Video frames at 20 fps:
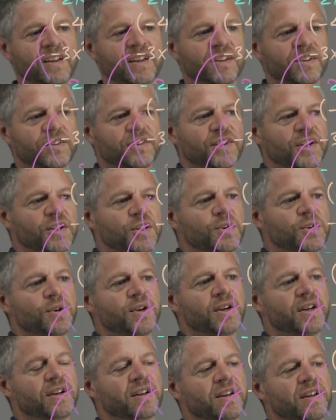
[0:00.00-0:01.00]

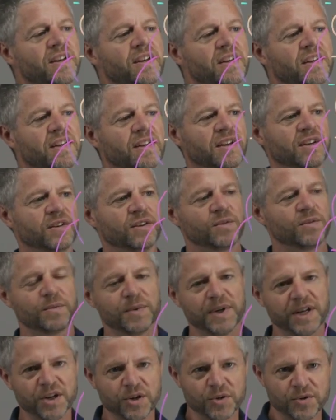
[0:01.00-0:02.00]
So
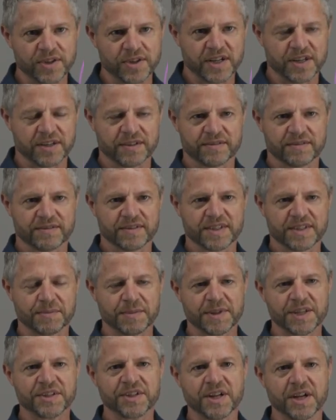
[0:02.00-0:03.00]
we know that some
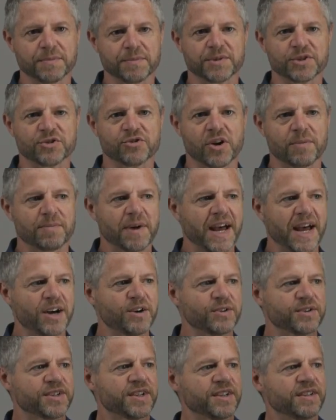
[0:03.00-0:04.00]
of the terms drop
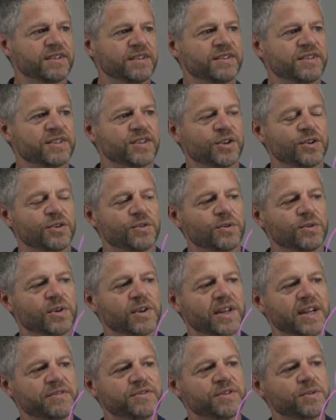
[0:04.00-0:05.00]
out. So
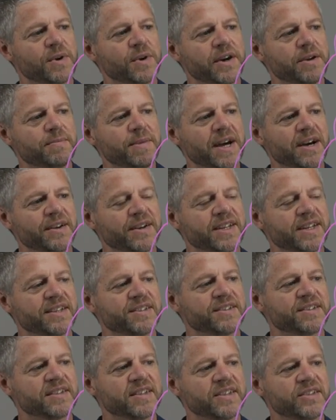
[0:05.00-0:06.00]
all I have to worry about
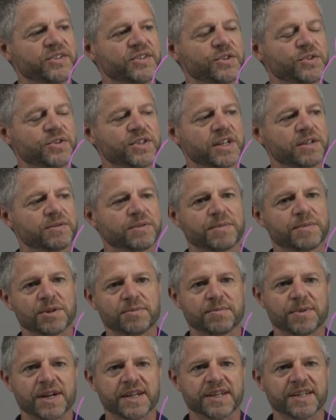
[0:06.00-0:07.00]
is these two terms
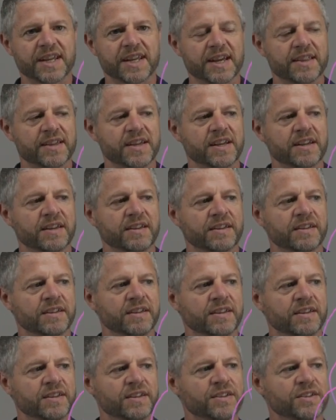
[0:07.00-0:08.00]
multiplied together.
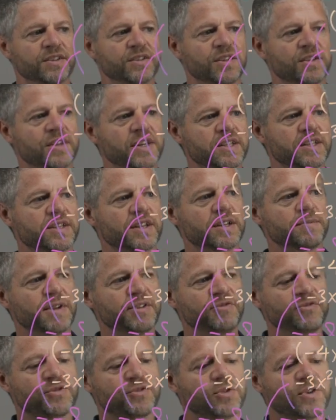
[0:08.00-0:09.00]
So that's going to
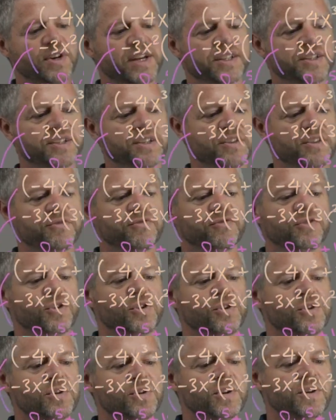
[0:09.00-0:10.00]
be 4x to the
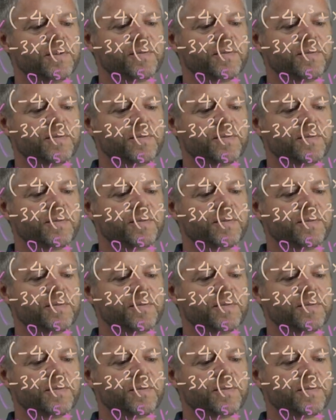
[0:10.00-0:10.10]
4.